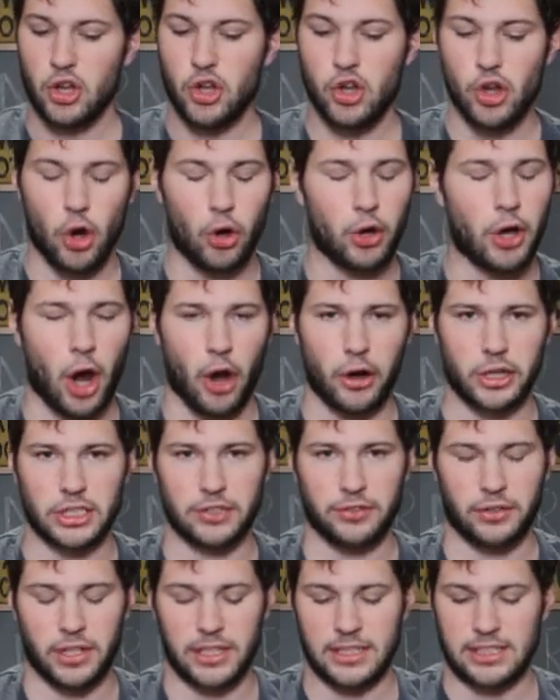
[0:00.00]
No garnish
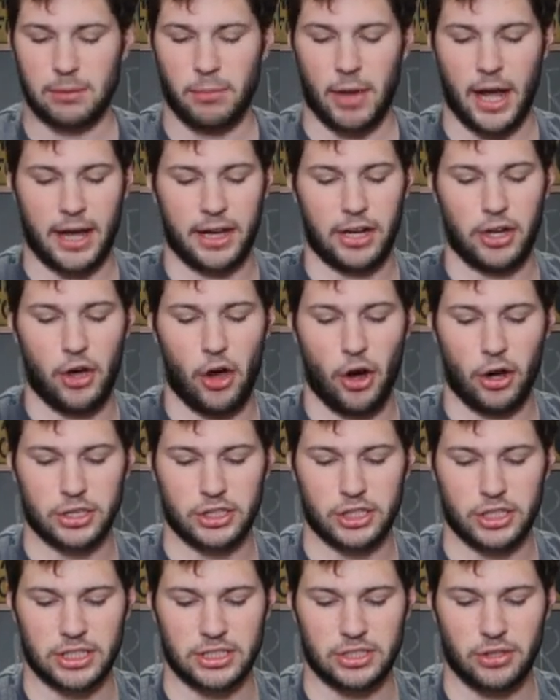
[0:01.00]
for this. I'm not gonna
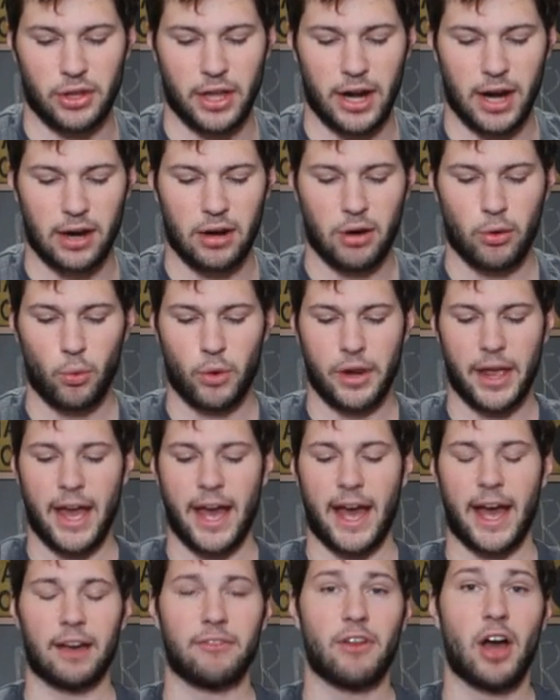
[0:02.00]
garnish it. So there we
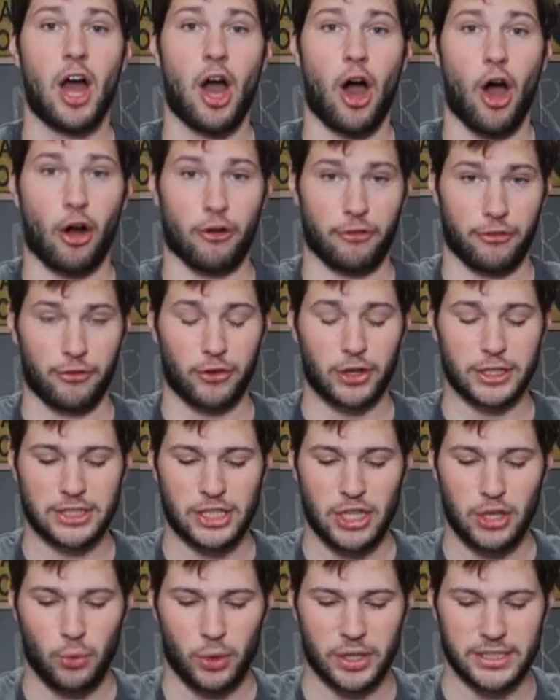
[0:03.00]
have our
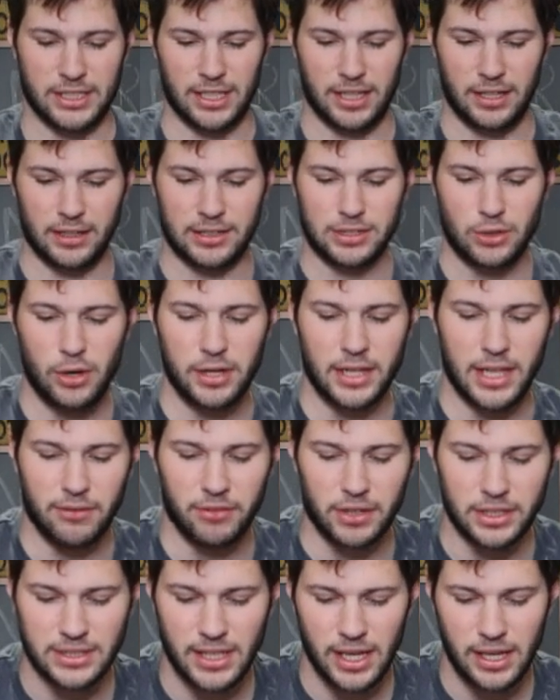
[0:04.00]
Frisky Whiskey. Let's go ahead and give
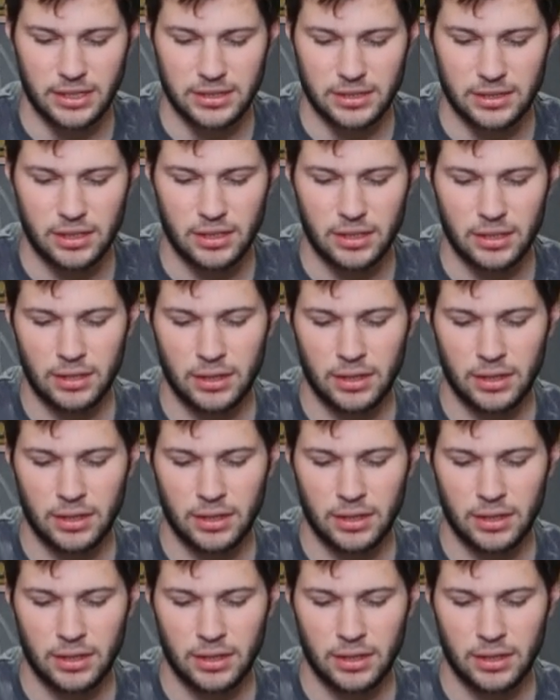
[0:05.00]
it a taste.